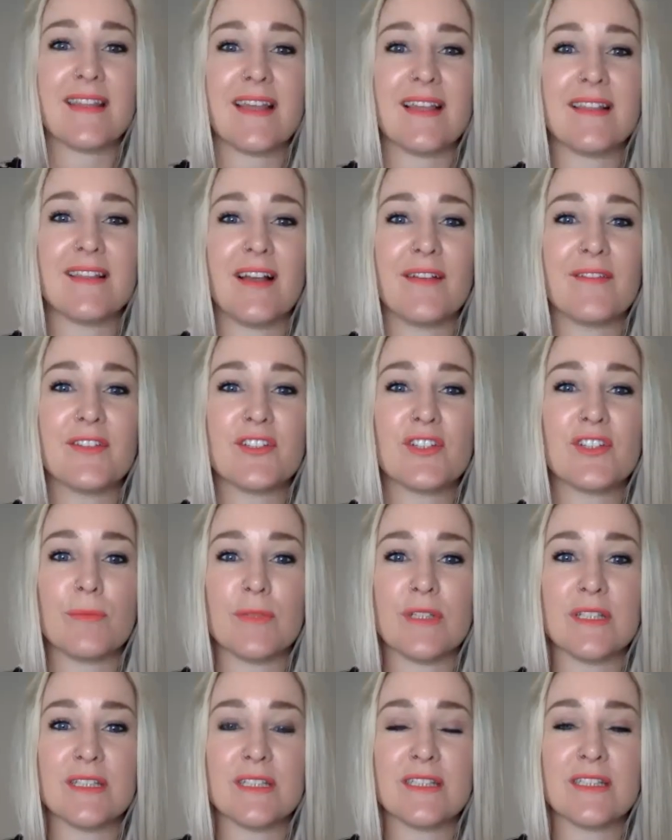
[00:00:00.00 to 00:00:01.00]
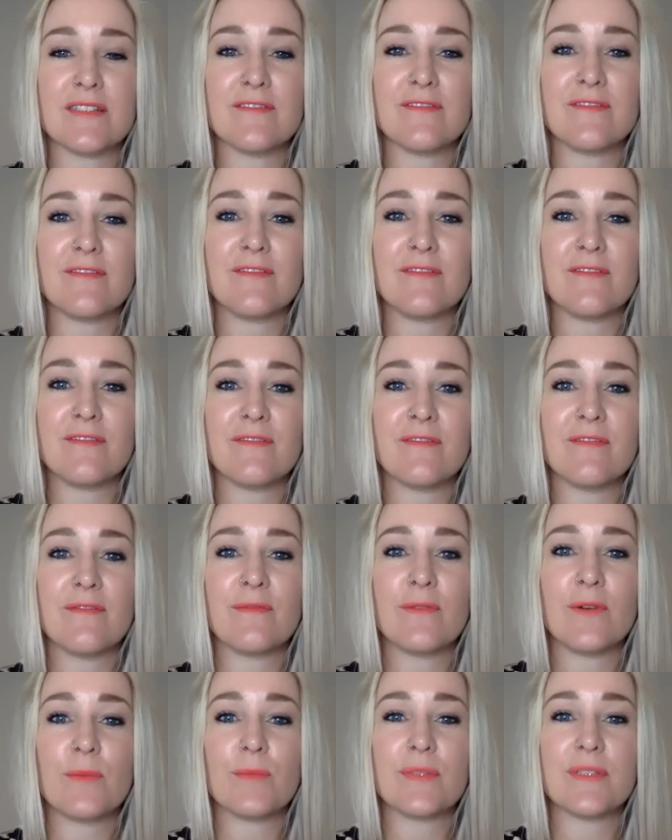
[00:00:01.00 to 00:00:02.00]
that live stream is,
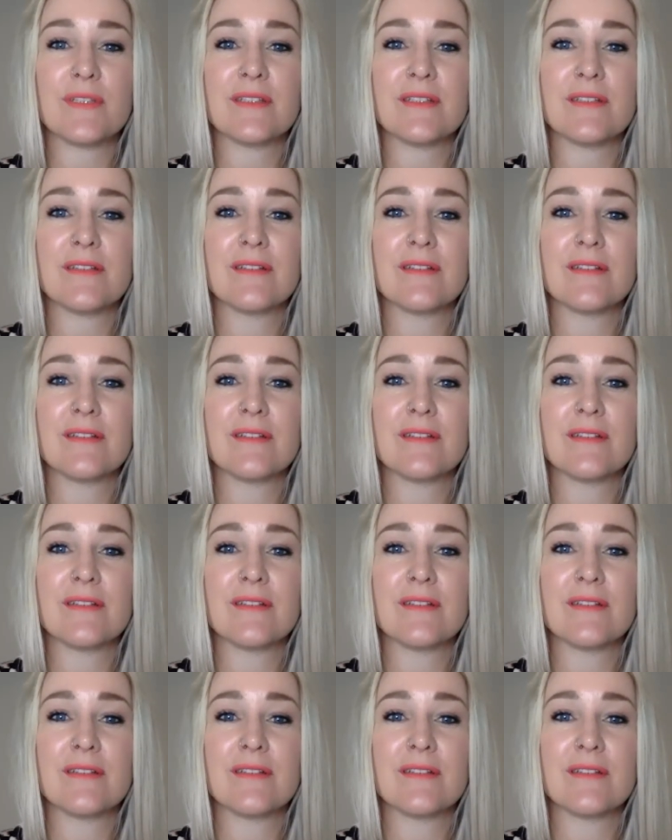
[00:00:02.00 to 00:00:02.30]
whoops.